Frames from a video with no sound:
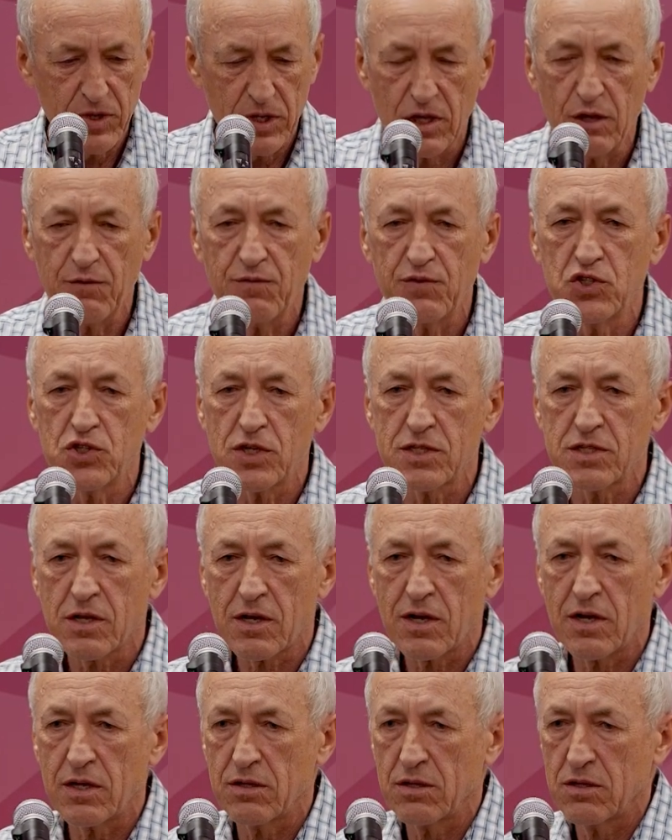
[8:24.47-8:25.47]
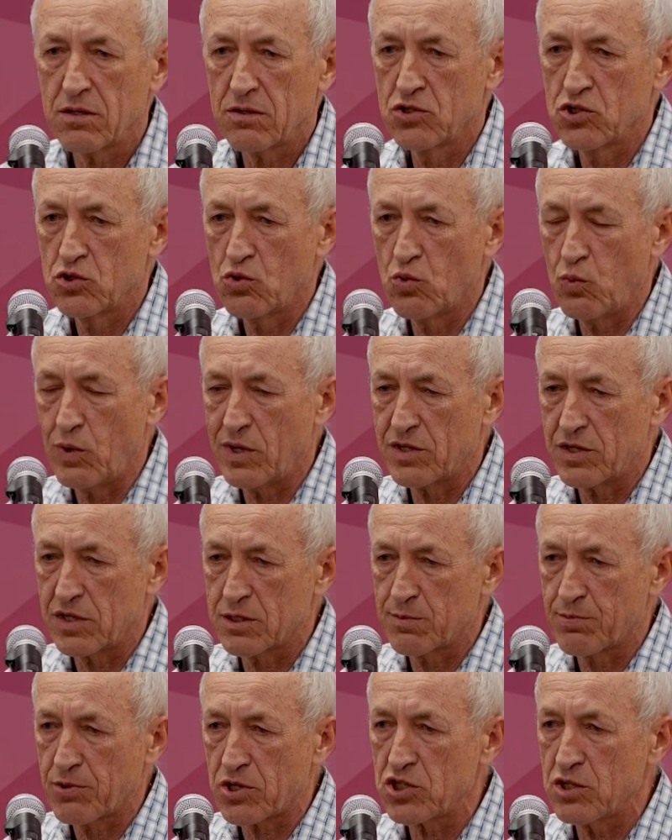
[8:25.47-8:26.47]
If we just ran genome-wide
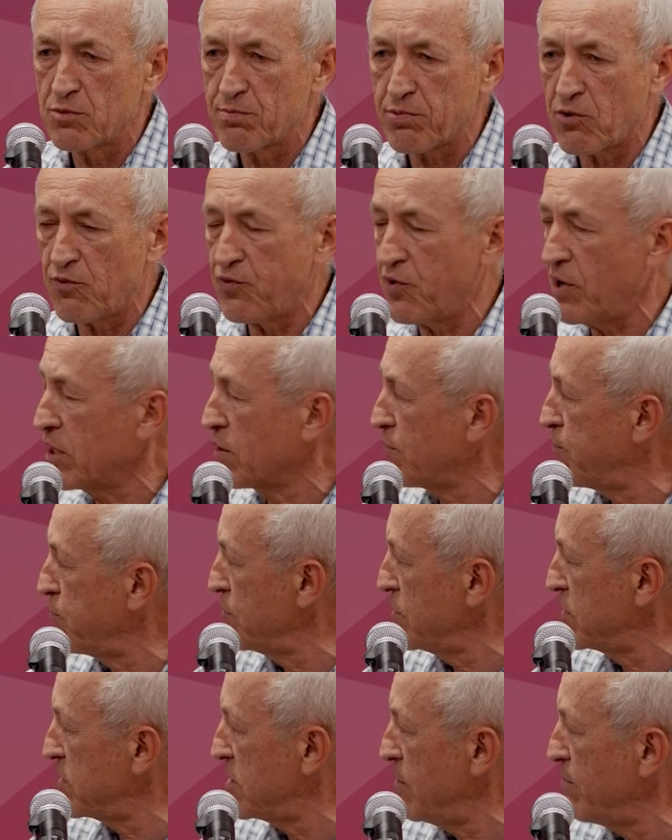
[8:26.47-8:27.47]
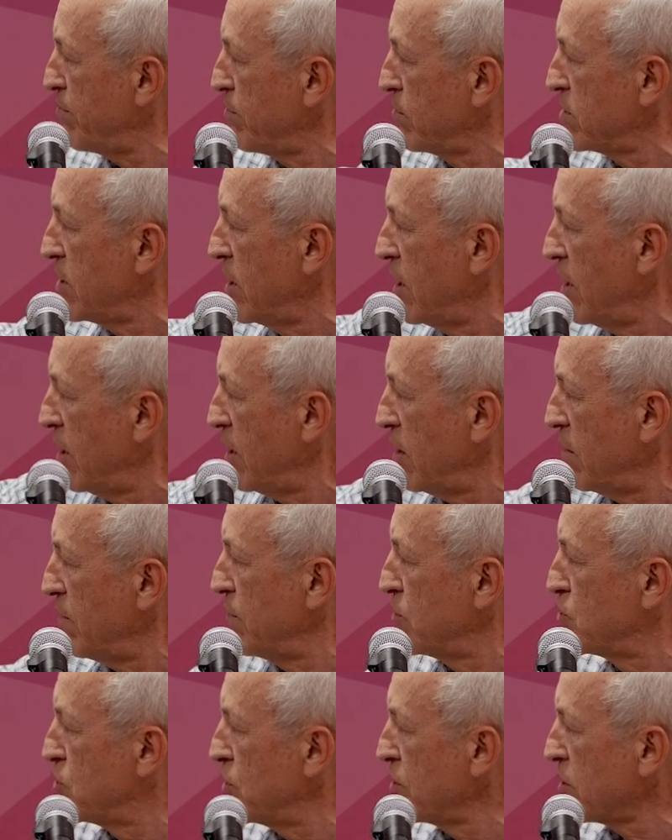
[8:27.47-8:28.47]
expression profiling for the samples, we
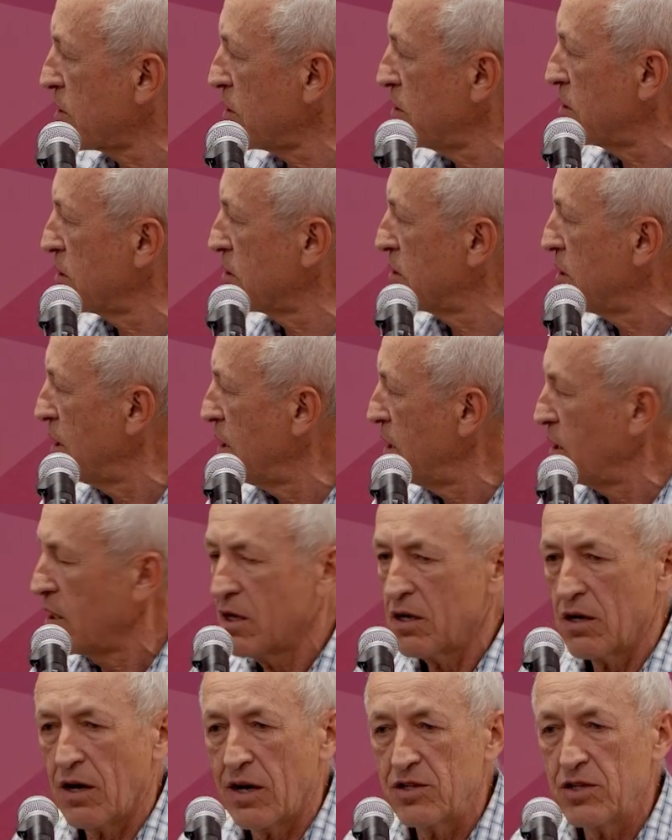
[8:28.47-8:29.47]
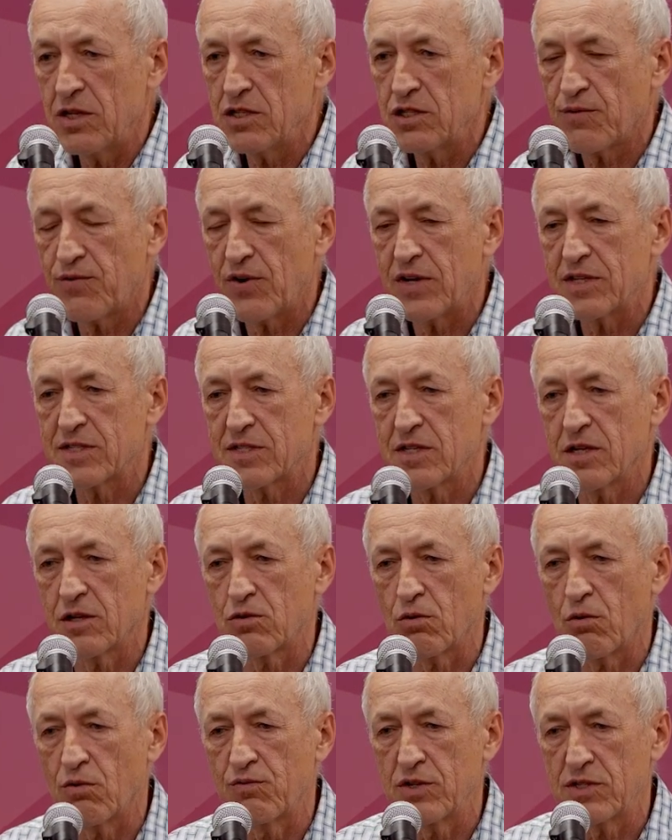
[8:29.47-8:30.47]
identify set
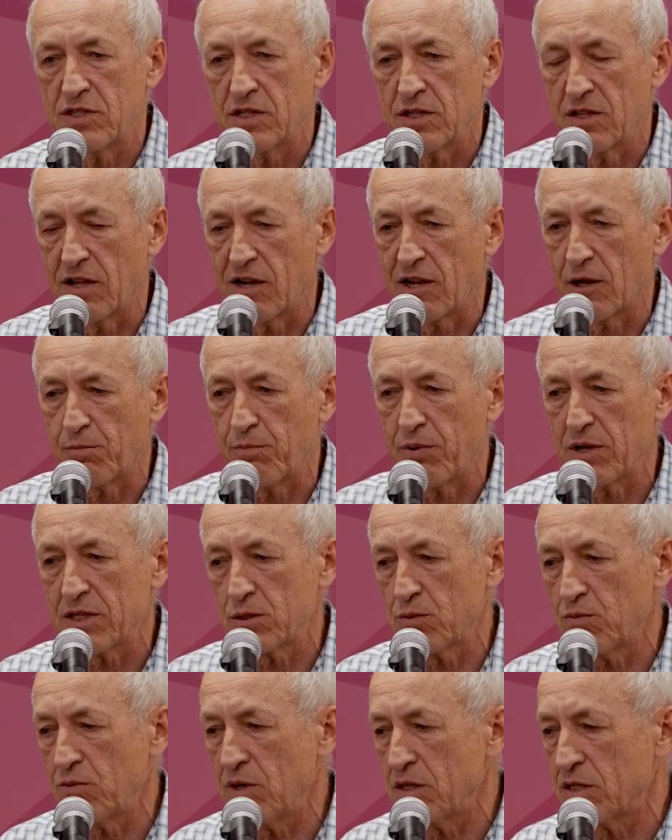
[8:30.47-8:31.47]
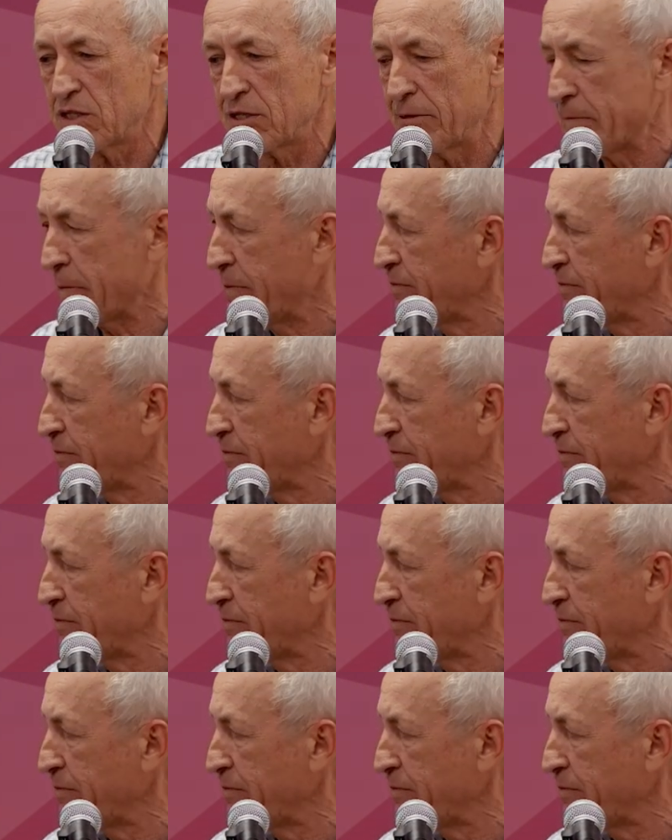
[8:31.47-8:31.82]
of the signaling pathways